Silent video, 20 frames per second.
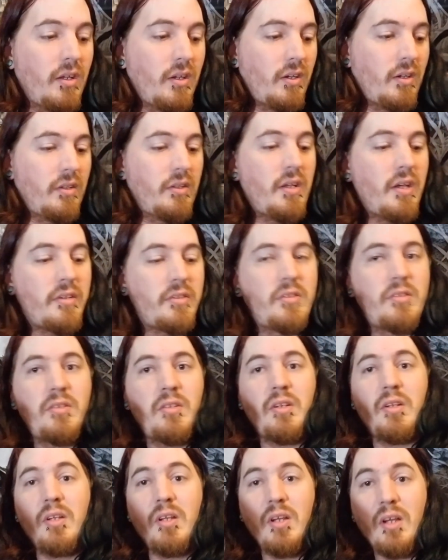Next.
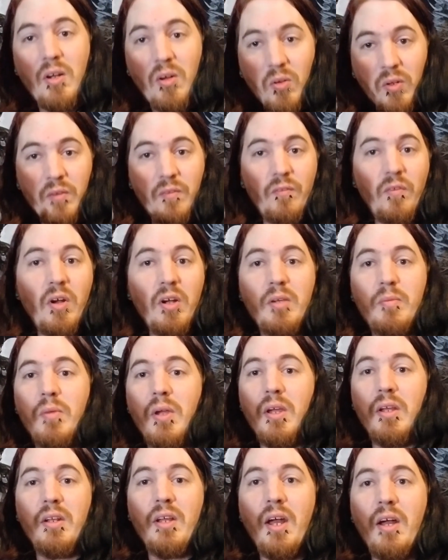Holy fuck,
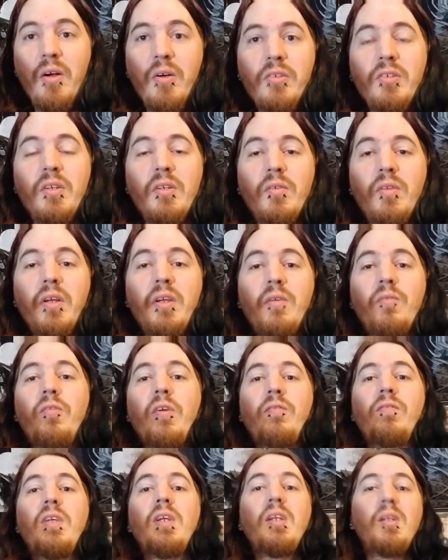man. How is it like
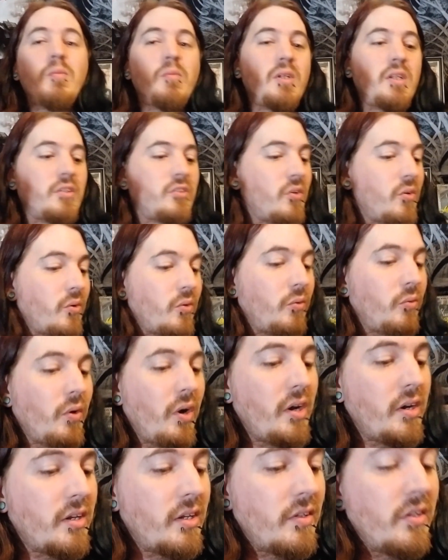15 minutes
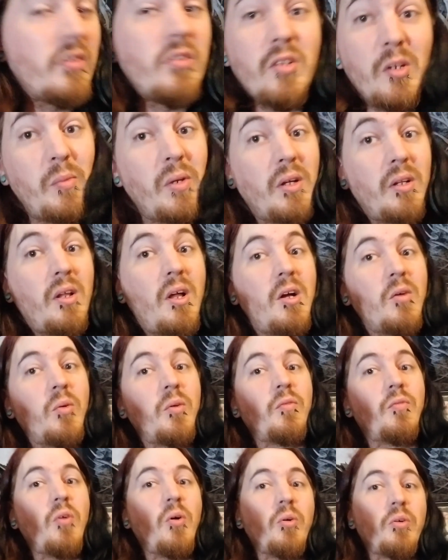already? This is going to be a long
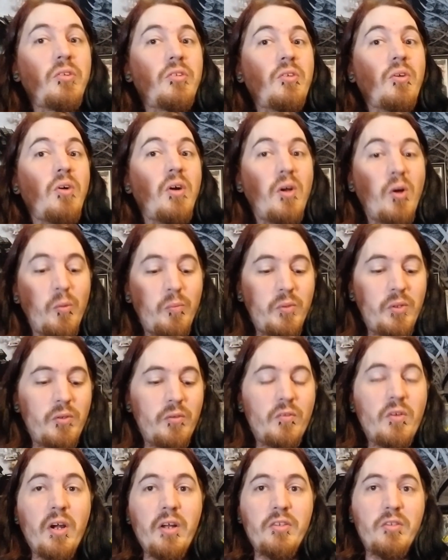one, folks. So I hope
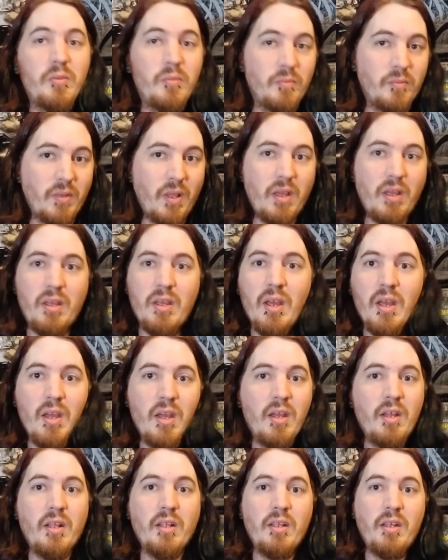you've got some, like,
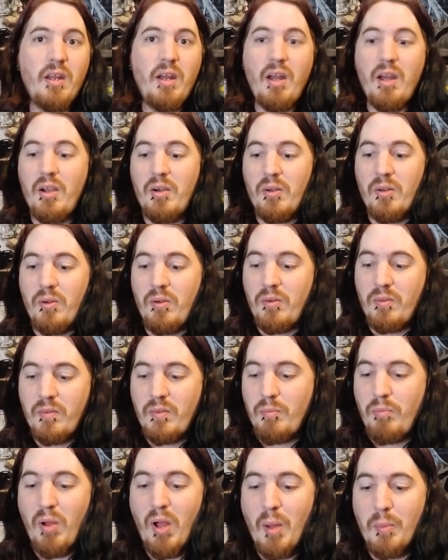I don't know,
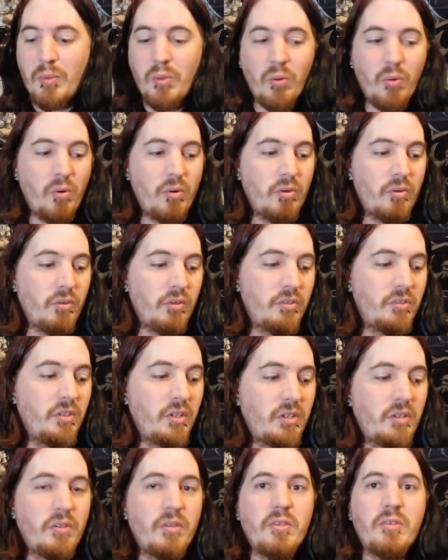popcorn or
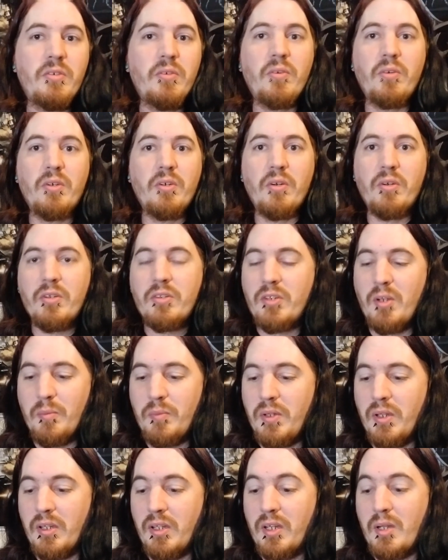Snickers or
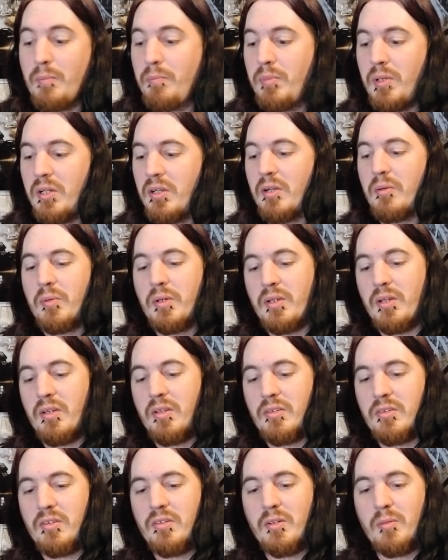something, like a beer,
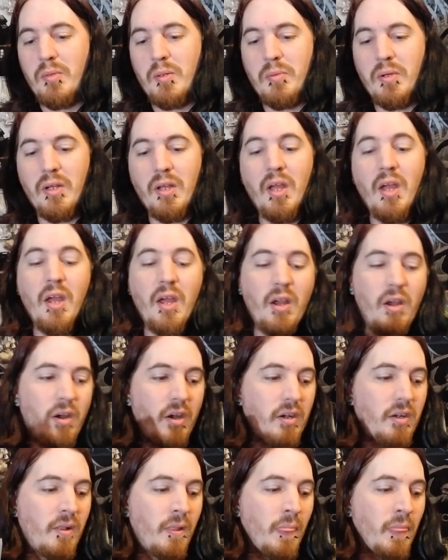because this is going to be bad. All
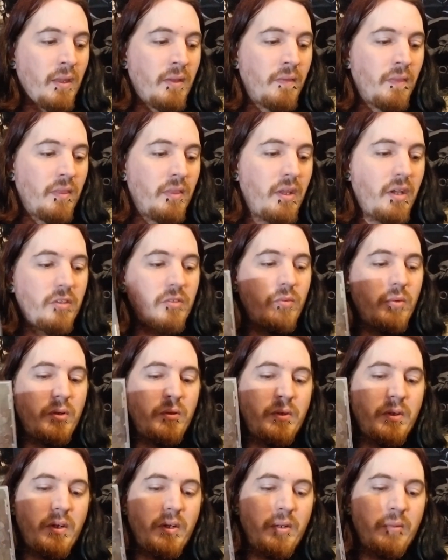right, next one
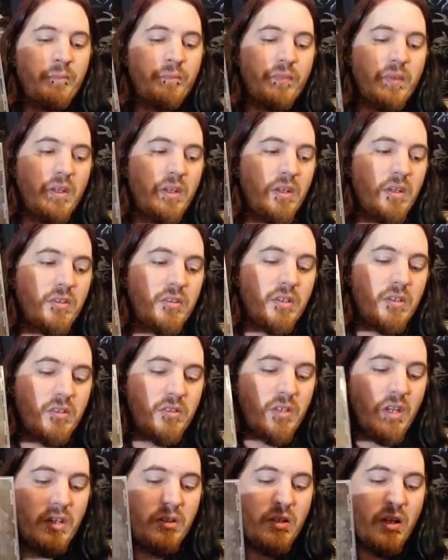here is
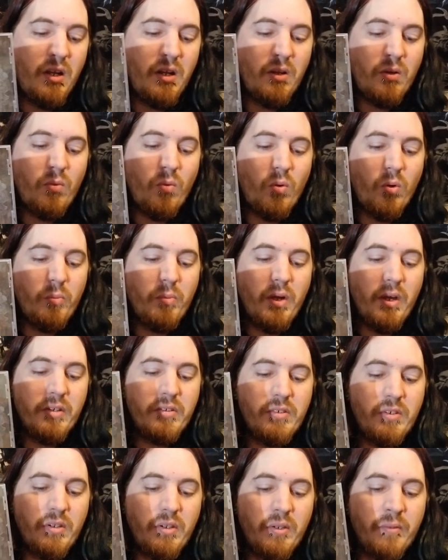Satanic
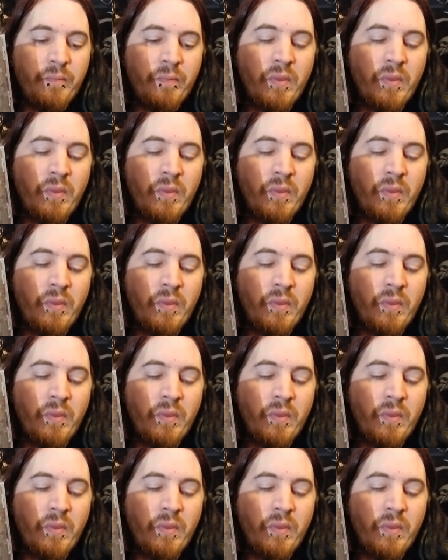Warmaster.